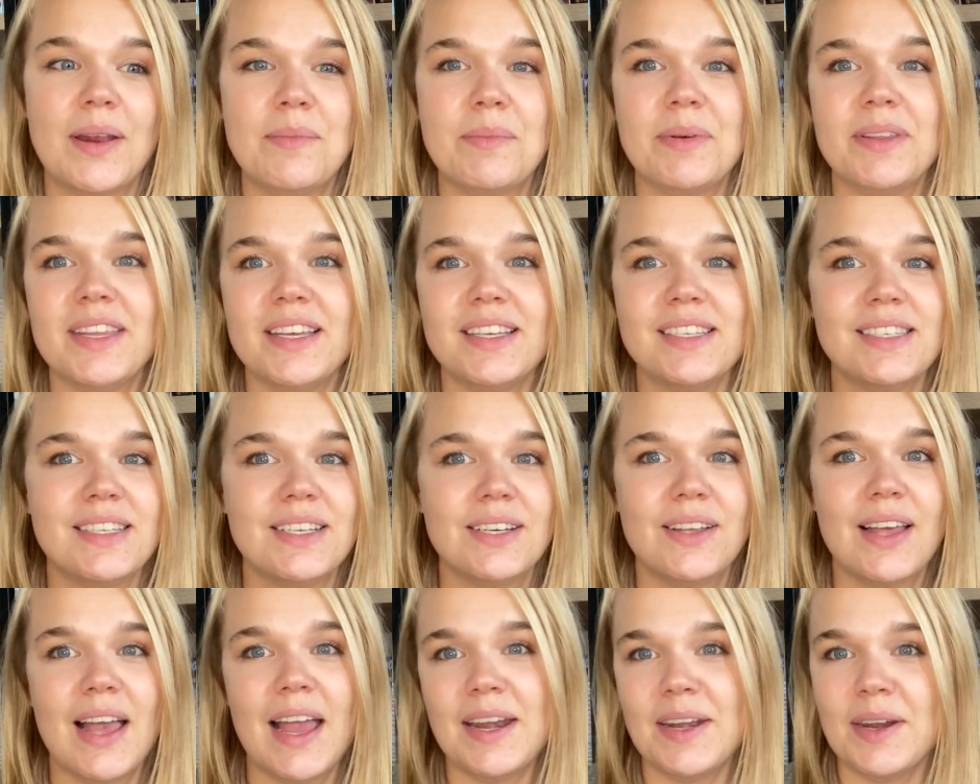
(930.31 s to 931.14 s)
but they
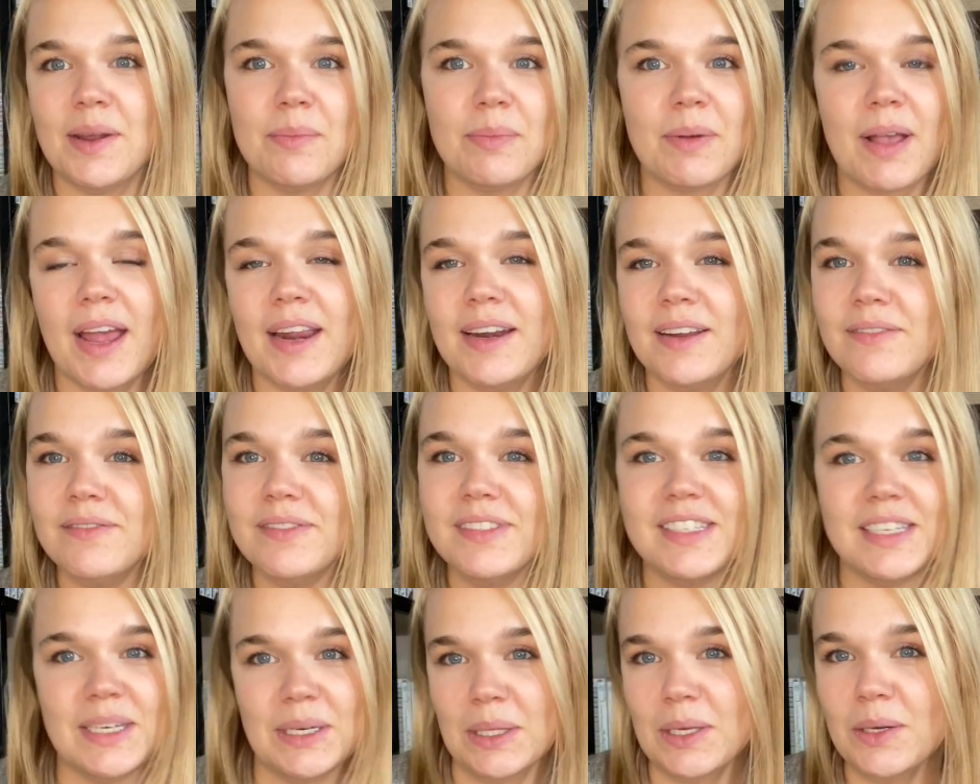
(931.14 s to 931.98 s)
still end up kind of
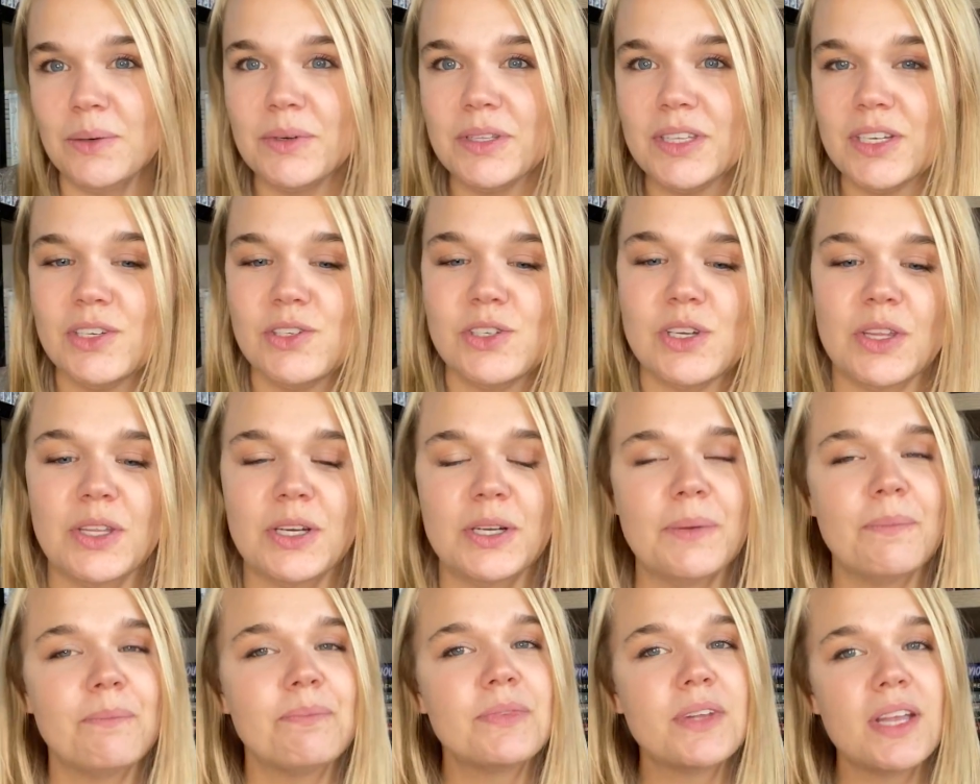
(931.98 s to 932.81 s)
dealing with each
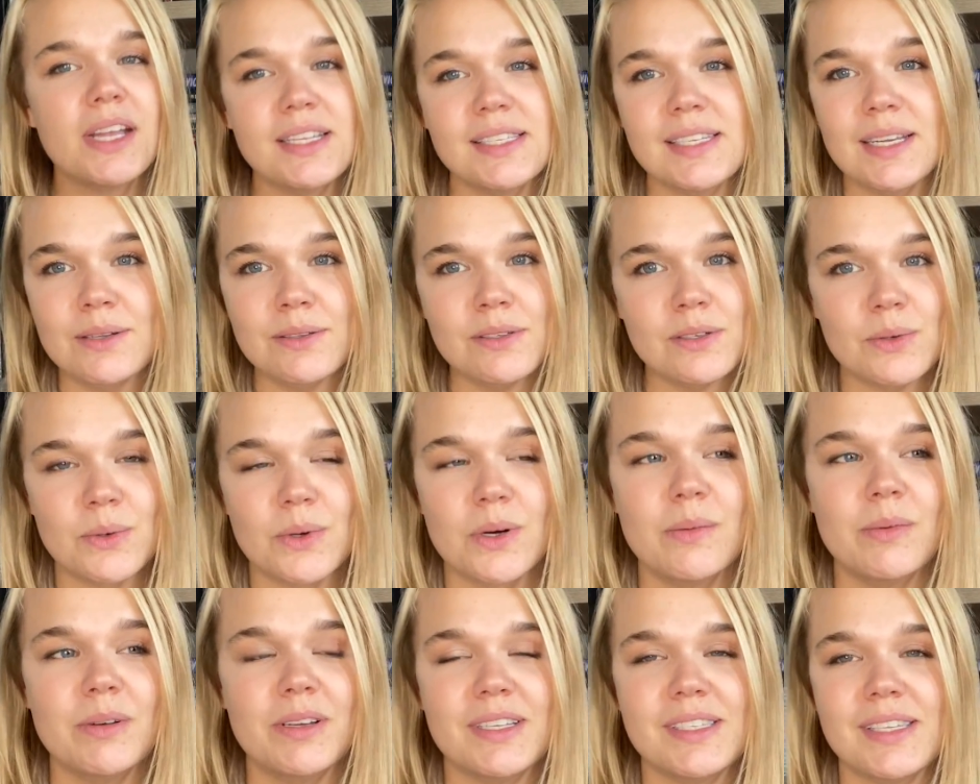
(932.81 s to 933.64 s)
other. It sounds
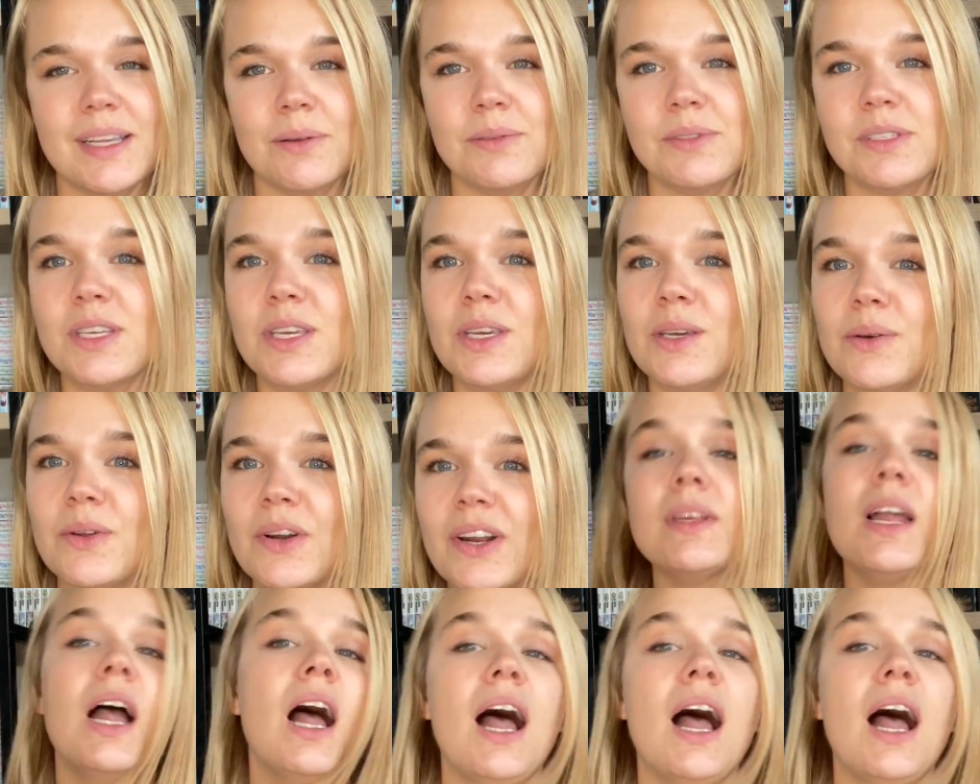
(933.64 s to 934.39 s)
adorable. It sounds cute.